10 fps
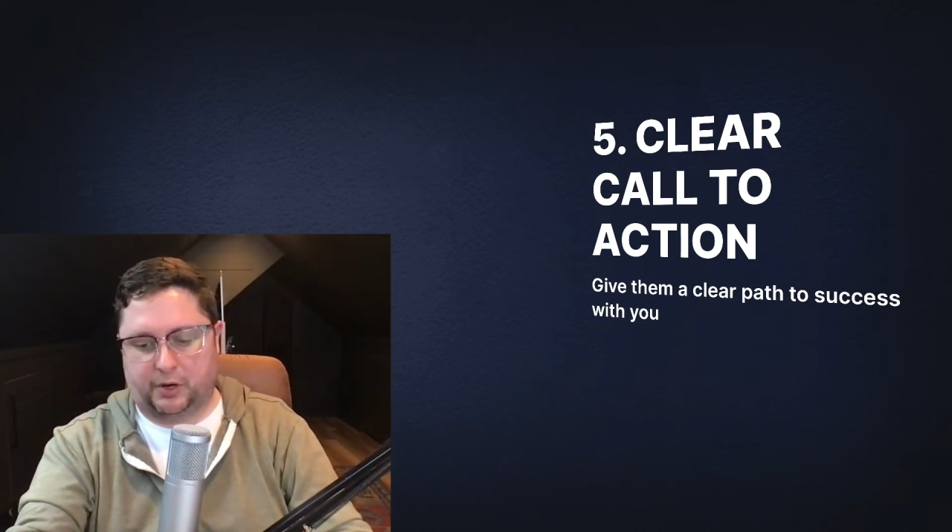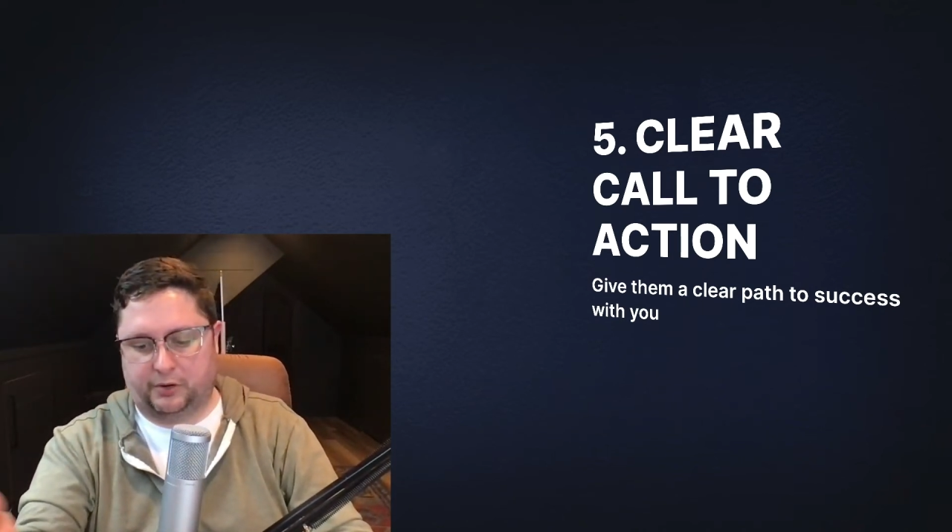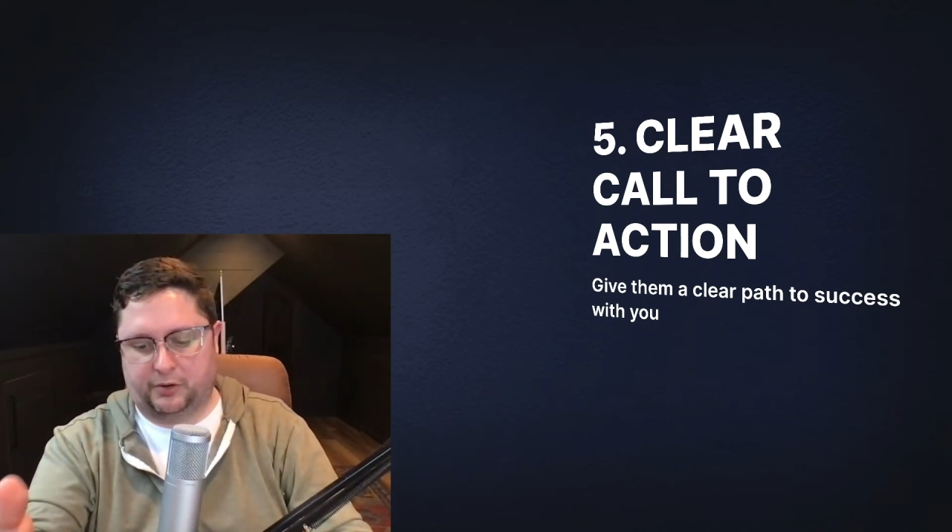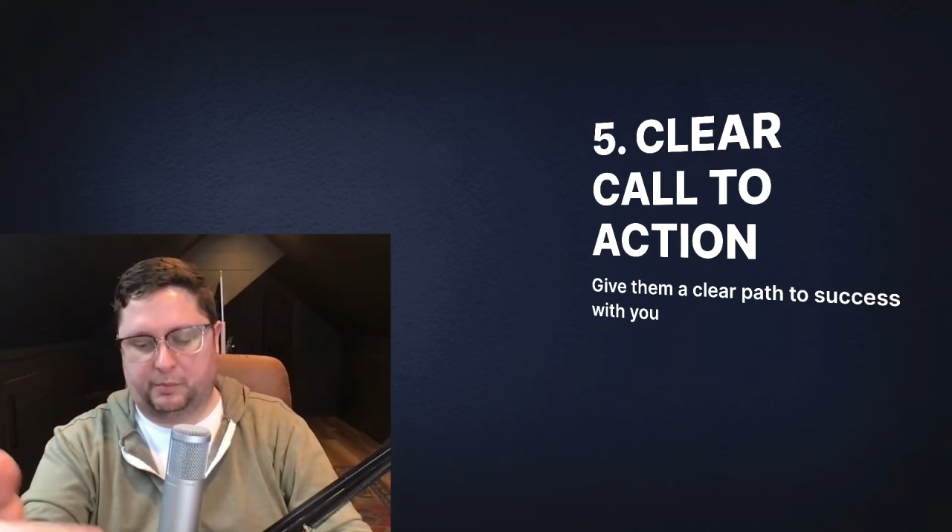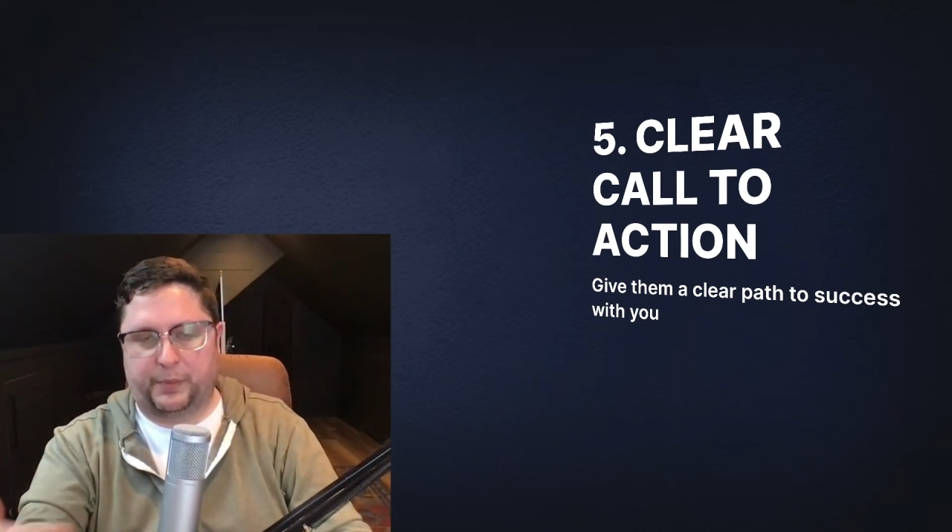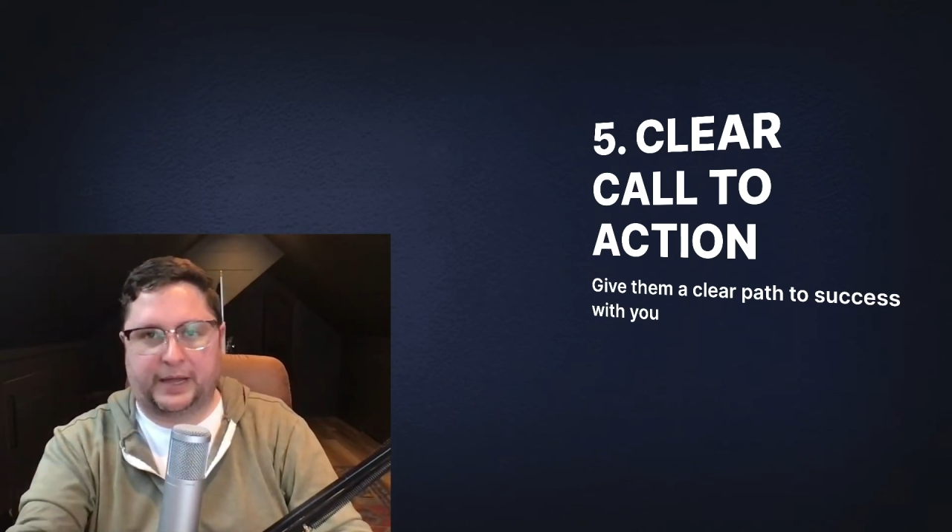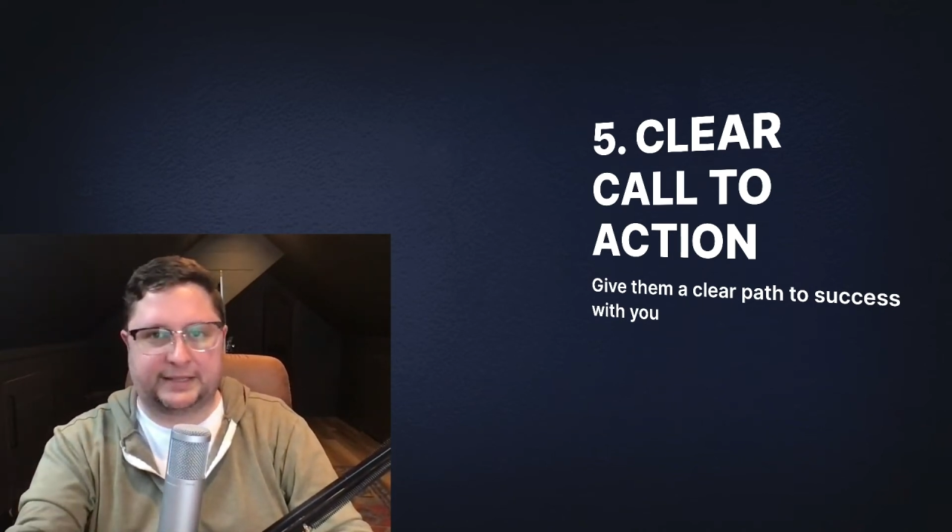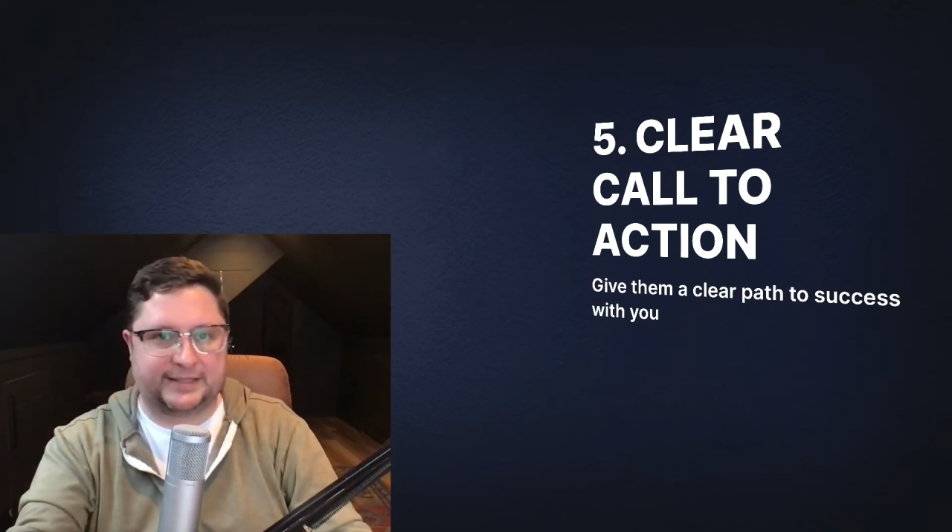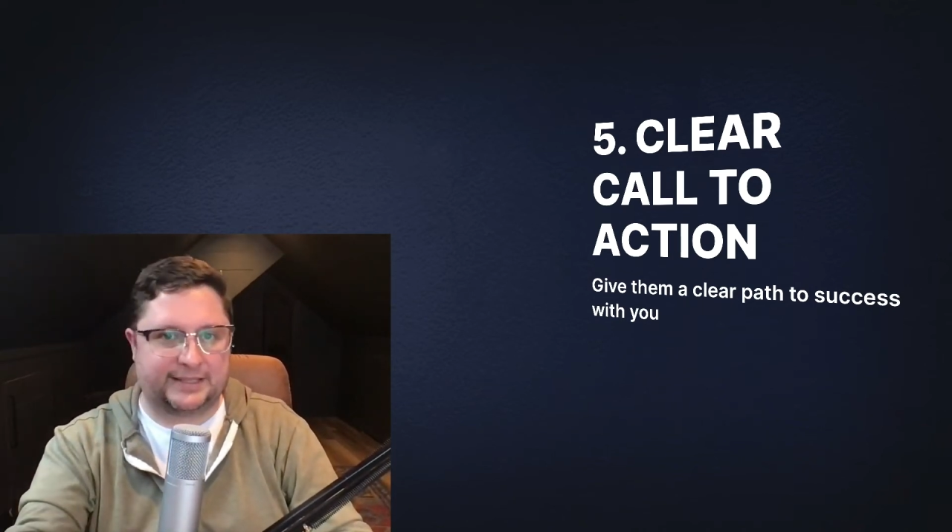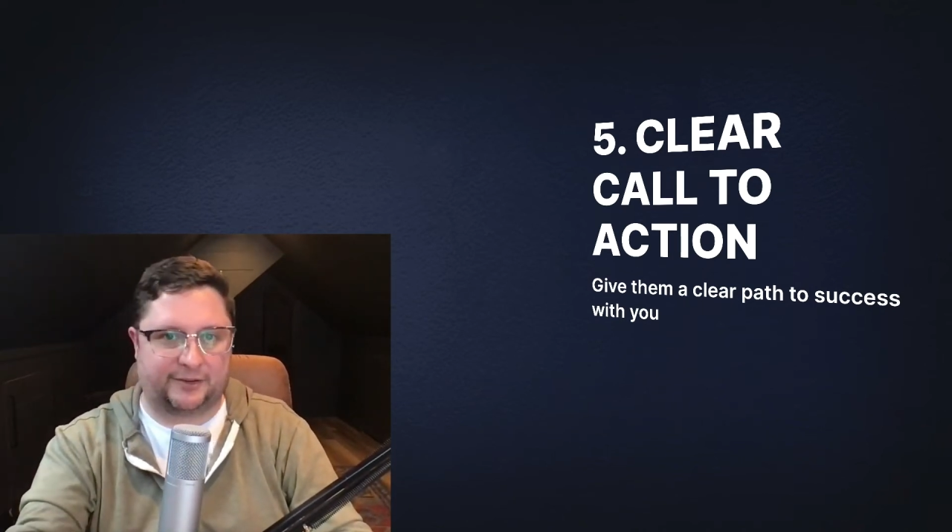are the
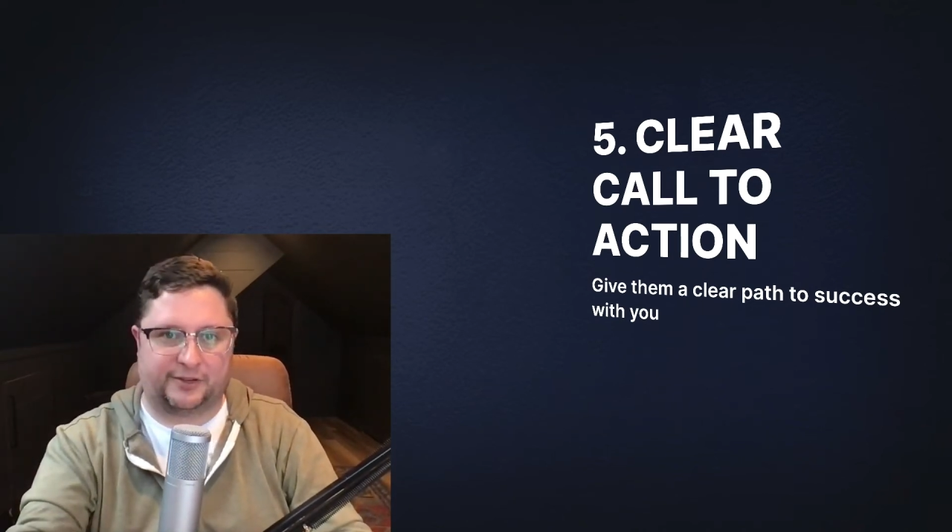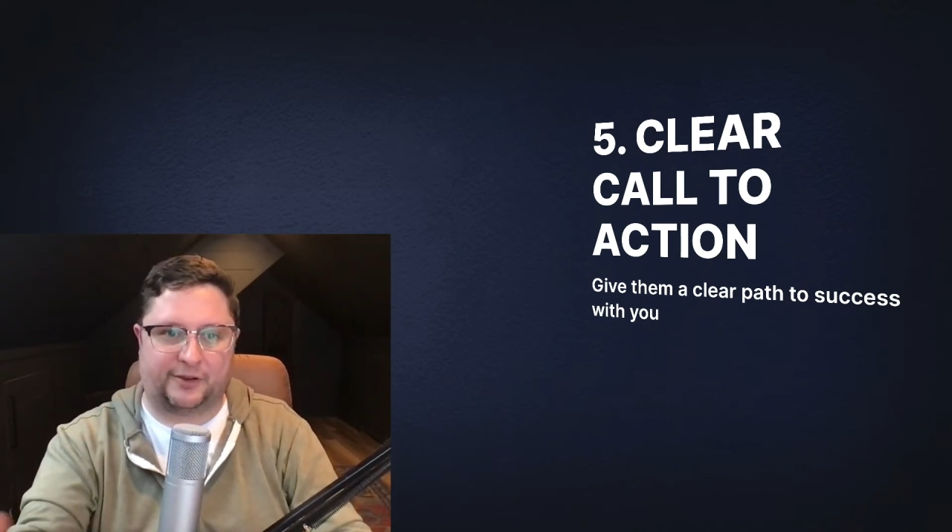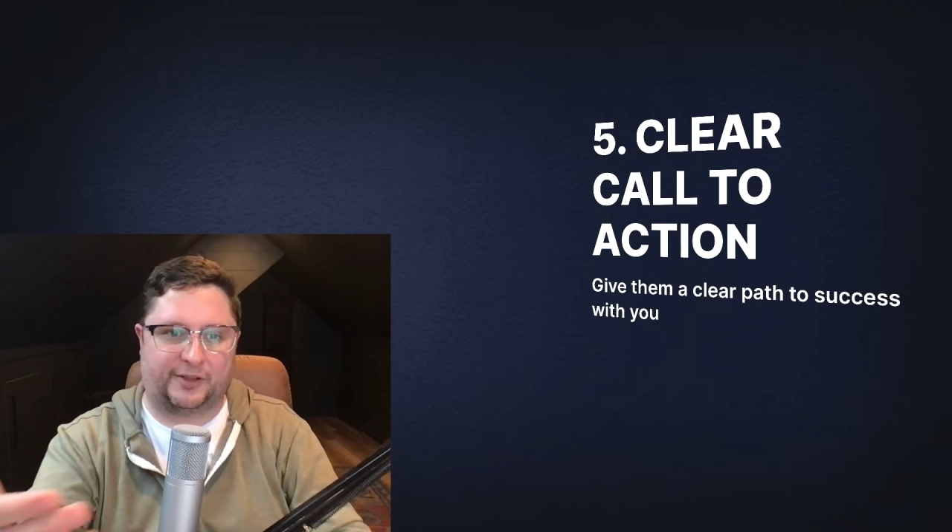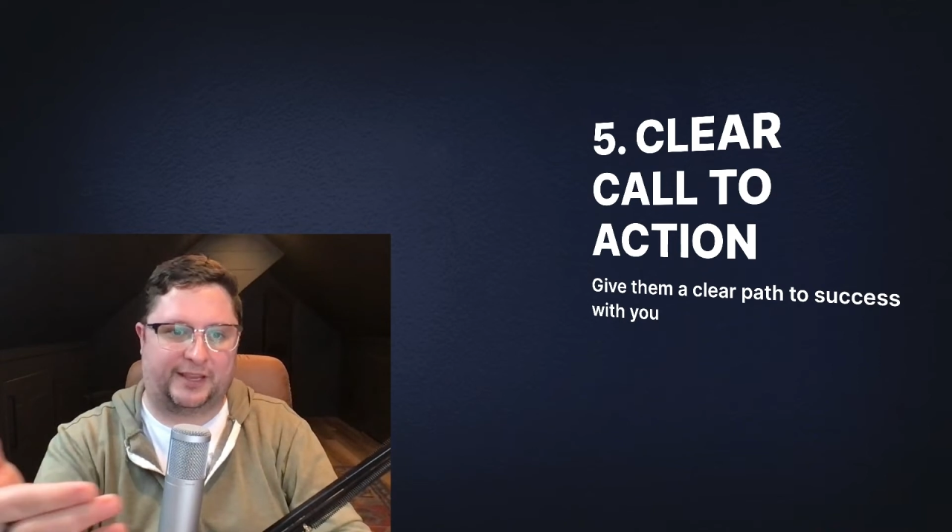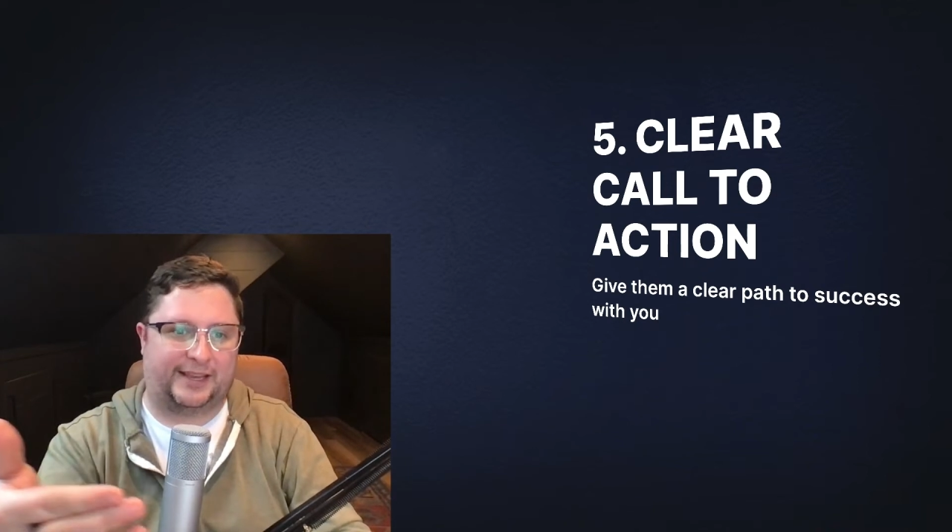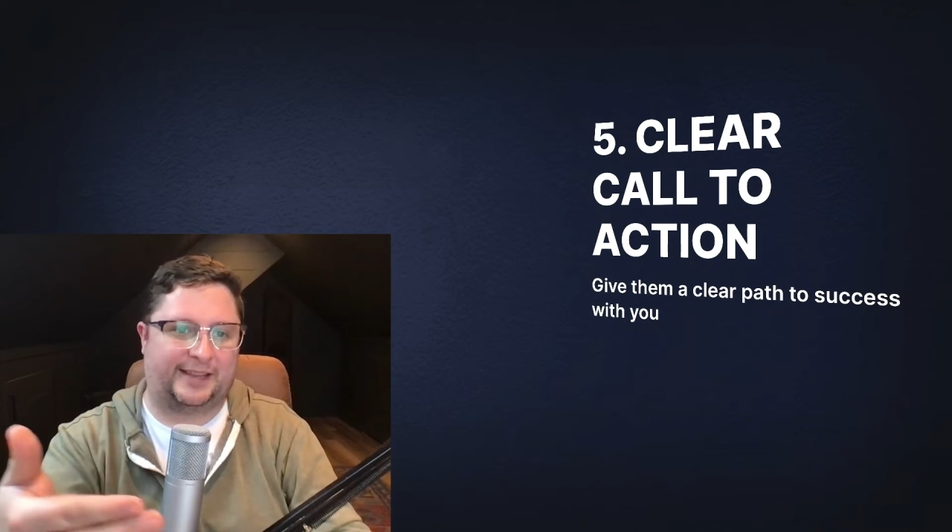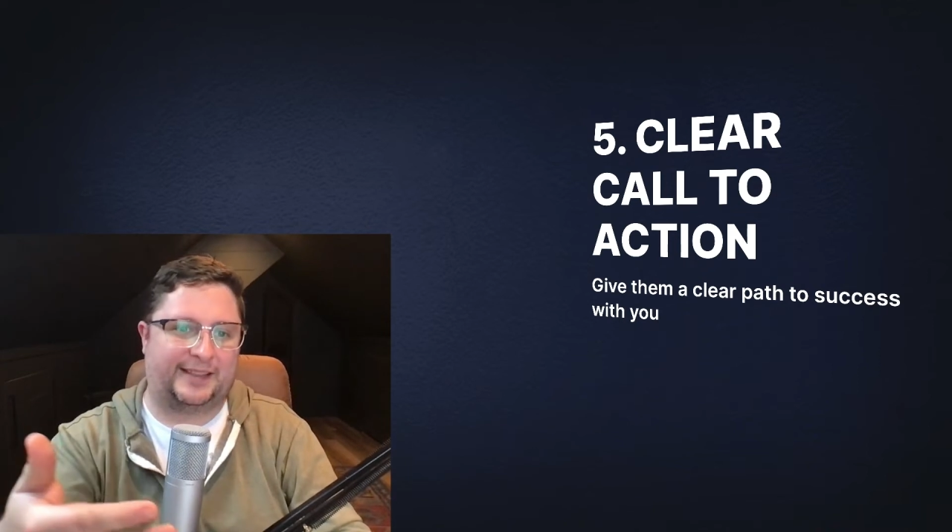buttons or, the,